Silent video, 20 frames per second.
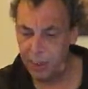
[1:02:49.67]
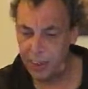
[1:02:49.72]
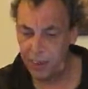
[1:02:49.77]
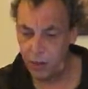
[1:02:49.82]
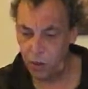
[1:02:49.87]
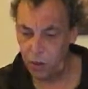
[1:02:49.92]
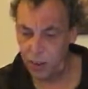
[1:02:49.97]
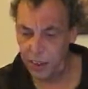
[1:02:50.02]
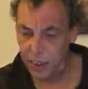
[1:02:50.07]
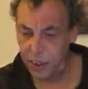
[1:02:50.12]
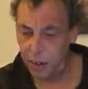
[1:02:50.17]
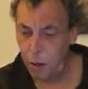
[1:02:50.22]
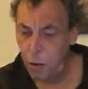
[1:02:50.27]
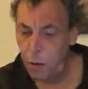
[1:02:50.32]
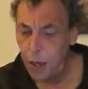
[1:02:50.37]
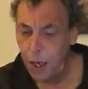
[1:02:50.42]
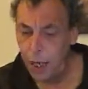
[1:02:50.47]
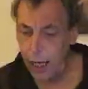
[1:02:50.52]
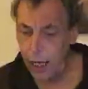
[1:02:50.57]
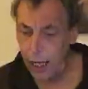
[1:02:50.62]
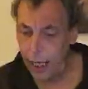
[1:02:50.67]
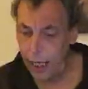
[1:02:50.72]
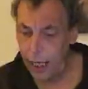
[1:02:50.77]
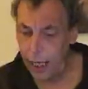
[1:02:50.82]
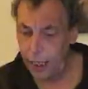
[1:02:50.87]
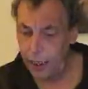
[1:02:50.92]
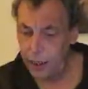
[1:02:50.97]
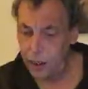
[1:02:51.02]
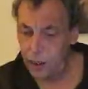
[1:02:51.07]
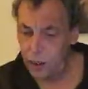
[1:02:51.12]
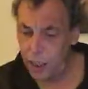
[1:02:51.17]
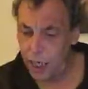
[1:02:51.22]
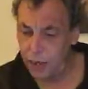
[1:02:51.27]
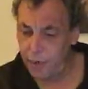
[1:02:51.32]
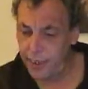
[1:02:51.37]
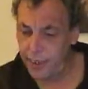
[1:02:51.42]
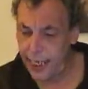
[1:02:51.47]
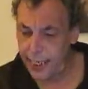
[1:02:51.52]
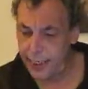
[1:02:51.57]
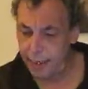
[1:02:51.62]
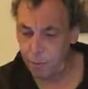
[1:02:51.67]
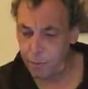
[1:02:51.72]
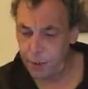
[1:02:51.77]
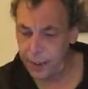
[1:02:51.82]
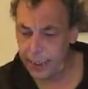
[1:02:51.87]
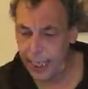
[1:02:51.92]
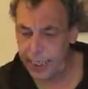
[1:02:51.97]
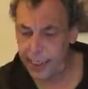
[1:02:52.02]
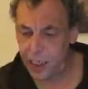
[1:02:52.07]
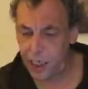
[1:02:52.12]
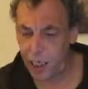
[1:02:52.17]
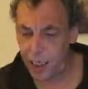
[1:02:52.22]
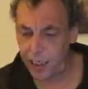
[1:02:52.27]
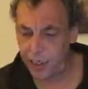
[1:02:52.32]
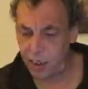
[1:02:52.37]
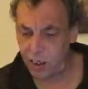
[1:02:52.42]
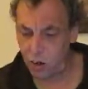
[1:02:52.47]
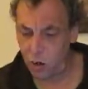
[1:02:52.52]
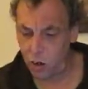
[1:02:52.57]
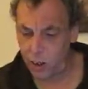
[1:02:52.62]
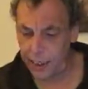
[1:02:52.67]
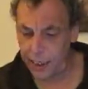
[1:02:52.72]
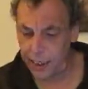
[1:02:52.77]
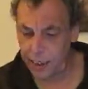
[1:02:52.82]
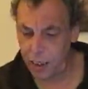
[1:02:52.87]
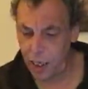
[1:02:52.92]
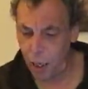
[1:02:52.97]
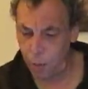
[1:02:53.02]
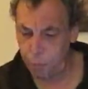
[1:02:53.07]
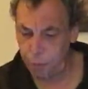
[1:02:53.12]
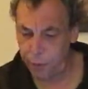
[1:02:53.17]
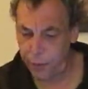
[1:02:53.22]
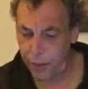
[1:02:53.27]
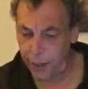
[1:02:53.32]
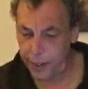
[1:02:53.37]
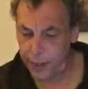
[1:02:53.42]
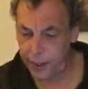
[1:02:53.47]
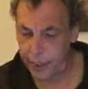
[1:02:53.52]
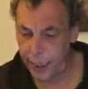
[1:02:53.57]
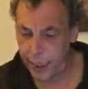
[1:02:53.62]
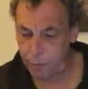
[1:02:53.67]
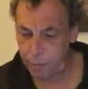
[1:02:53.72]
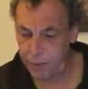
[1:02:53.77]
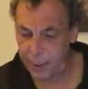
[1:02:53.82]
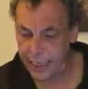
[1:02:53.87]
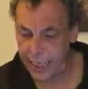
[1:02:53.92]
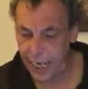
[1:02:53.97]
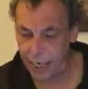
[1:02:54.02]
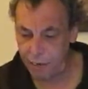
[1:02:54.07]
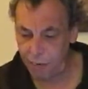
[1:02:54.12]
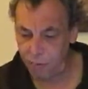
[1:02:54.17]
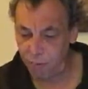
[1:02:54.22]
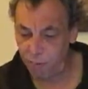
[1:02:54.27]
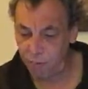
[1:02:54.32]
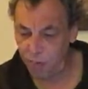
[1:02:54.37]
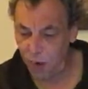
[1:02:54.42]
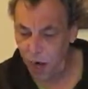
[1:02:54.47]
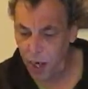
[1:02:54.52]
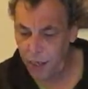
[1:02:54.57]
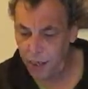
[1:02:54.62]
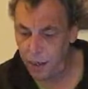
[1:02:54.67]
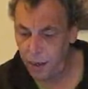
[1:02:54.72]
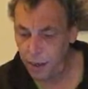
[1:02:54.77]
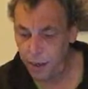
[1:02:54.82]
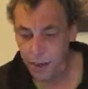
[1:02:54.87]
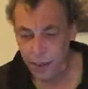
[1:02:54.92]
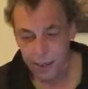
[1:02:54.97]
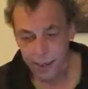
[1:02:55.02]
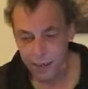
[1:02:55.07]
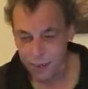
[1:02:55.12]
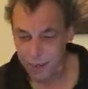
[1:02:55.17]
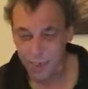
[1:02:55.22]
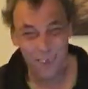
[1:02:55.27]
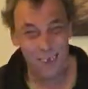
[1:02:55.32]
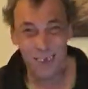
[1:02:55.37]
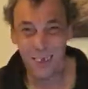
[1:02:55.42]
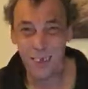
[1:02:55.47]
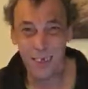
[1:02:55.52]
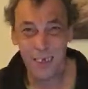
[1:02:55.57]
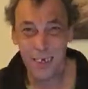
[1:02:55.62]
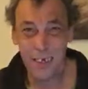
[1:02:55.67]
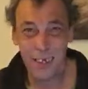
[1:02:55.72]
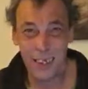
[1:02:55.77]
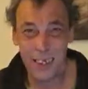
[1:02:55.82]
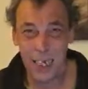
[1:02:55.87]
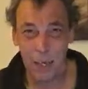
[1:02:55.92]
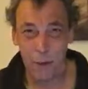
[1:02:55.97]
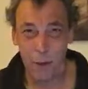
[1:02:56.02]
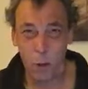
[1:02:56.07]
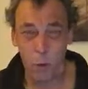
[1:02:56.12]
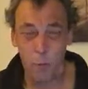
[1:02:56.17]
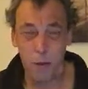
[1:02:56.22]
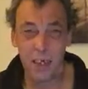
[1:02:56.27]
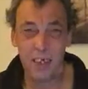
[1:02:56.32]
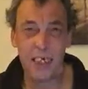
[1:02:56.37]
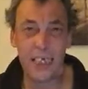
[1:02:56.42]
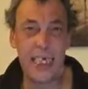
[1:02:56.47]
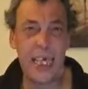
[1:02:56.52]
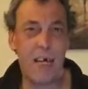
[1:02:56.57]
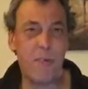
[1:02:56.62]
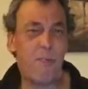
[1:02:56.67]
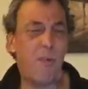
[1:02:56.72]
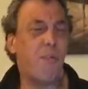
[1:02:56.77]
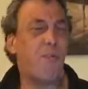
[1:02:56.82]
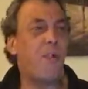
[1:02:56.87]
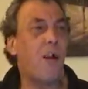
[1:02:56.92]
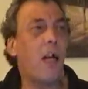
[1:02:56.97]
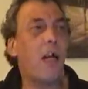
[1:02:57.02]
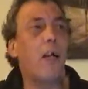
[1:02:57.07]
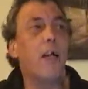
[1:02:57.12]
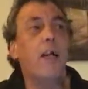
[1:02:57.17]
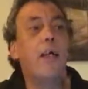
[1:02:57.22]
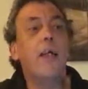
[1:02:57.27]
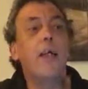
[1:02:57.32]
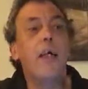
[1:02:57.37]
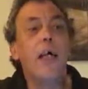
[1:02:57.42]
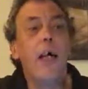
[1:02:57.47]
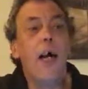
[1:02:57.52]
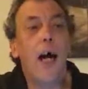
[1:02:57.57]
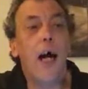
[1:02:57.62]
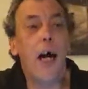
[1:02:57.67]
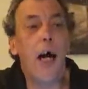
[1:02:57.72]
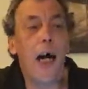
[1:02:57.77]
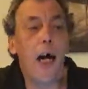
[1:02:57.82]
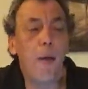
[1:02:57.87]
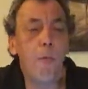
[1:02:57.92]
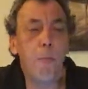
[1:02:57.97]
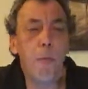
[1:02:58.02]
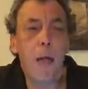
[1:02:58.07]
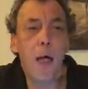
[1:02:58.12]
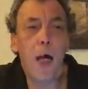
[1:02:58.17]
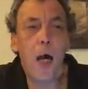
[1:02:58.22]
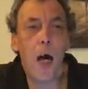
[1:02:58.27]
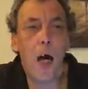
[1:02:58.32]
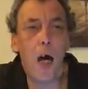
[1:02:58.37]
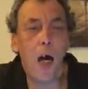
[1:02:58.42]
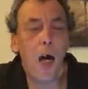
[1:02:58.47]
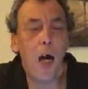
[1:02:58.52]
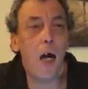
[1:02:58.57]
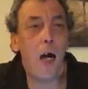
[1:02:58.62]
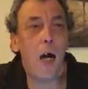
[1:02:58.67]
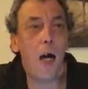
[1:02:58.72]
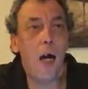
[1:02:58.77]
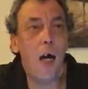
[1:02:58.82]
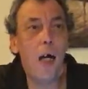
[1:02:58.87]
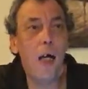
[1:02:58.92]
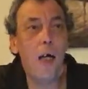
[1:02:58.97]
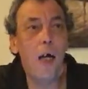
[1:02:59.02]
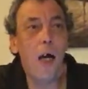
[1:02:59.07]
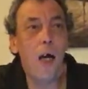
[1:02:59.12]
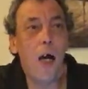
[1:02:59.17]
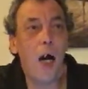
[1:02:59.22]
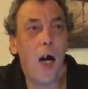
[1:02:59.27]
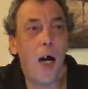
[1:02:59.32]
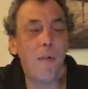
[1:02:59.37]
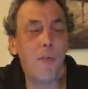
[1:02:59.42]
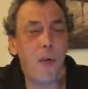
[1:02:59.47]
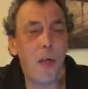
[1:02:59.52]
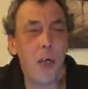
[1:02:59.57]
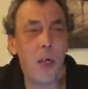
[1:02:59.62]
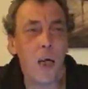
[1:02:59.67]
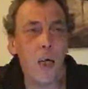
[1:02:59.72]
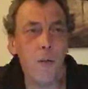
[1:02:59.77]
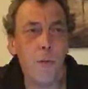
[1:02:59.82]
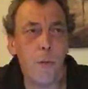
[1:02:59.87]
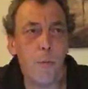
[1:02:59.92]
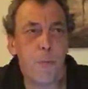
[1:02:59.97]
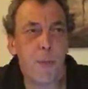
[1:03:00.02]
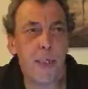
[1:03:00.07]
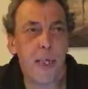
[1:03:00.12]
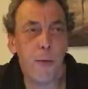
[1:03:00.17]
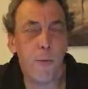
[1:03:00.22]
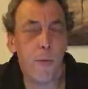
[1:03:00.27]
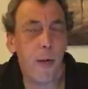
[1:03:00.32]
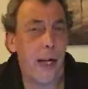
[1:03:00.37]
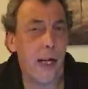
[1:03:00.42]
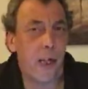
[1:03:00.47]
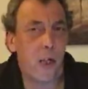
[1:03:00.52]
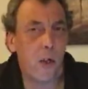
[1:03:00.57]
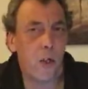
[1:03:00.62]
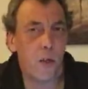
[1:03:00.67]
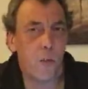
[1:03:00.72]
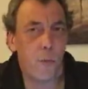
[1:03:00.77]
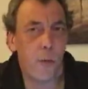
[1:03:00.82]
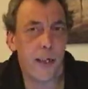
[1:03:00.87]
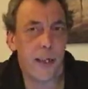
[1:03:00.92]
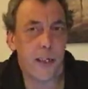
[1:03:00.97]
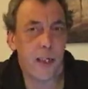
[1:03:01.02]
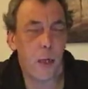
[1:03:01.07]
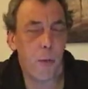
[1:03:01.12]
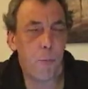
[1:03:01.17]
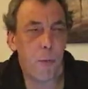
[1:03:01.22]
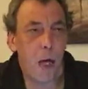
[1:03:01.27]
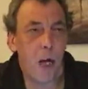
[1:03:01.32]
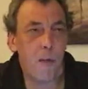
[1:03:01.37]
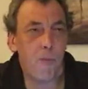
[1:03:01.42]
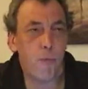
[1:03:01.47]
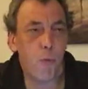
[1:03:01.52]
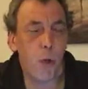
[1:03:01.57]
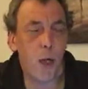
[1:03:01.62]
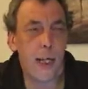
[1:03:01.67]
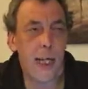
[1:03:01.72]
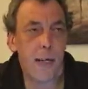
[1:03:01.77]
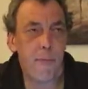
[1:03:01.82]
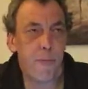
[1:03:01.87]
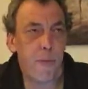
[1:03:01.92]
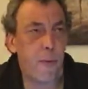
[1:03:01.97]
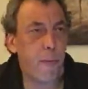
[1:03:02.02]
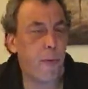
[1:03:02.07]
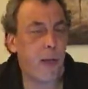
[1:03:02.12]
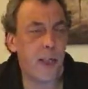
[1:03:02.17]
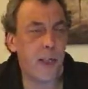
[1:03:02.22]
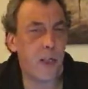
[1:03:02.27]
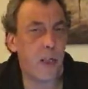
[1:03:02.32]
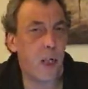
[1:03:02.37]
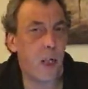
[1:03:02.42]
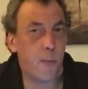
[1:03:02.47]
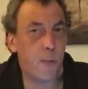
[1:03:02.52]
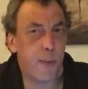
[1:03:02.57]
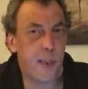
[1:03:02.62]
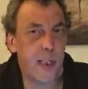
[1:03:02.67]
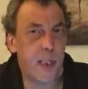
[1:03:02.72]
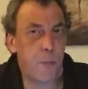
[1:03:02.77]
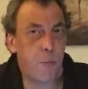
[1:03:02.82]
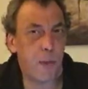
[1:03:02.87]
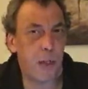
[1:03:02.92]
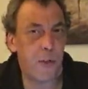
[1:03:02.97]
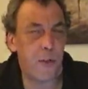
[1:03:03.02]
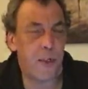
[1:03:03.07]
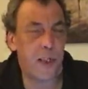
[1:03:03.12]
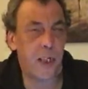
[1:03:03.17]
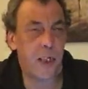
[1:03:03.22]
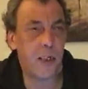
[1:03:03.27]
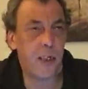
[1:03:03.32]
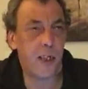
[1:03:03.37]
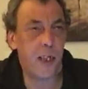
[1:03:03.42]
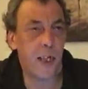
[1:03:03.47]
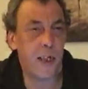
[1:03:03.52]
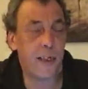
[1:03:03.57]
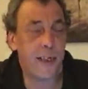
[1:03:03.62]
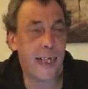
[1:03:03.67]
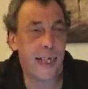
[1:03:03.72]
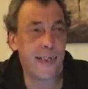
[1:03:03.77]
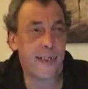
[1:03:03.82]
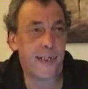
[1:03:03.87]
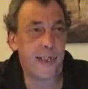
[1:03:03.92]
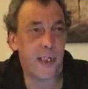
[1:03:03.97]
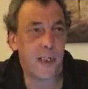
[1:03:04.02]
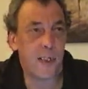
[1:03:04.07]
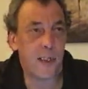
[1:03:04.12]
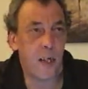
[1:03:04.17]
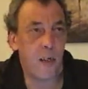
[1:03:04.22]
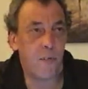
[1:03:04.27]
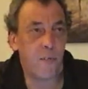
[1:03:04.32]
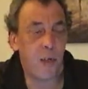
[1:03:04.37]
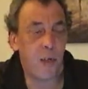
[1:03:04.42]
sorted. Joe says, I'm glad you got it sorted. Copyright claims sound fun. They're almost never fun. I've got a 100% record with them. I've won every one that I've disputed and contested so